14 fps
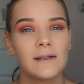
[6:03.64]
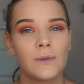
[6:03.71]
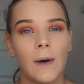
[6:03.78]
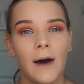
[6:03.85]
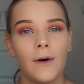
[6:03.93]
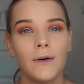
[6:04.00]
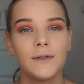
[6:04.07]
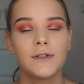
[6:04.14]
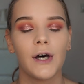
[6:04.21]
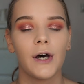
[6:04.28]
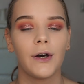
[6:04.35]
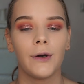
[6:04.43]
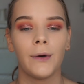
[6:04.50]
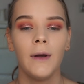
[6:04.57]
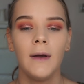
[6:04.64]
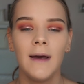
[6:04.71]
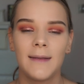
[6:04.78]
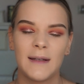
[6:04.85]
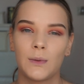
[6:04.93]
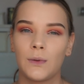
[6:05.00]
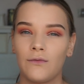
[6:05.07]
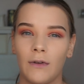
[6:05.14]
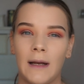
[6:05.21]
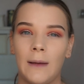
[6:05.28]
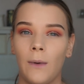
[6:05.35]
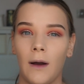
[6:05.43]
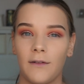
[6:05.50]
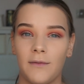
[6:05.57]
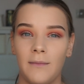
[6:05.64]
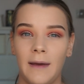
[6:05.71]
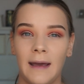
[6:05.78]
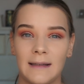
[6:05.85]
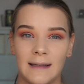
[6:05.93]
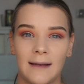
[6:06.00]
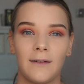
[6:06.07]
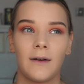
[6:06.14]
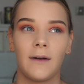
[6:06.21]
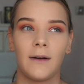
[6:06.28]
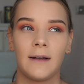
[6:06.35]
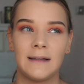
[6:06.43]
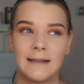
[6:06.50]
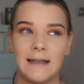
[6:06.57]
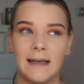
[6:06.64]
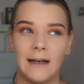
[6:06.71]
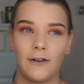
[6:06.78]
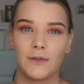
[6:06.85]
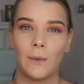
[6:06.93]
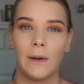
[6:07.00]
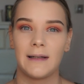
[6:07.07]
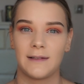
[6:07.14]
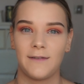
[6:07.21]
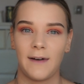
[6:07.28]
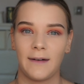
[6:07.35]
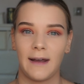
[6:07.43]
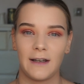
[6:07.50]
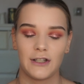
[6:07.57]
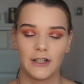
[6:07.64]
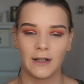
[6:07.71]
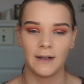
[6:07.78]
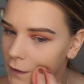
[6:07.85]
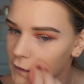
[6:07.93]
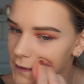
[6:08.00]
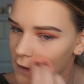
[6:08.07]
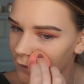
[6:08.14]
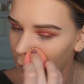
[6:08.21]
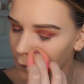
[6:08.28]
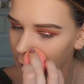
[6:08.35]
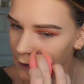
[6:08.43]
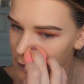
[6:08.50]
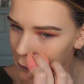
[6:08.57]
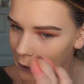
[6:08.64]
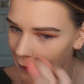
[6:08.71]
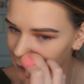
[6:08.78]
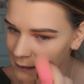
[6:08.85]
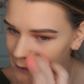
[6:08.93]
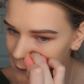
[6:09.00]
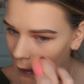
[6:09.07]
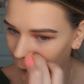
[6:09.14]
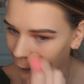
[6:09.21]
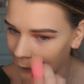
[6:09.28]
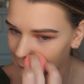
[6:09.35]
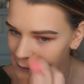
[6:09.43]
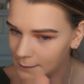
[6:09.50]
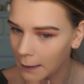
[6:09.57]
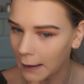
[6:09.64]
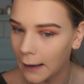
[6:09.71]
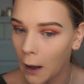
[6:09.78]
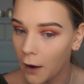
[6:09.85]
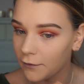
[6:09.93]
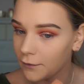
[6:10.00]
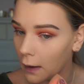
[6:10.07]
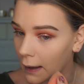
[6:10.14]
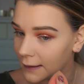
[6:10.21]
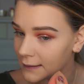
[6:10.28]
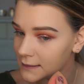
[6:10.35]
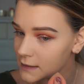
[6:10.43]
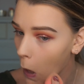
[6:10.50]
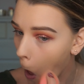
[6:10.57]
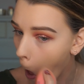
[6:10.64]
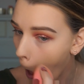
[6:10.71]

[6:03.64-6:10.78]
as well, so this wouldn't really work for me as a concealer as well as a foundation. Okay, so the foundation is settling into my laugh lines.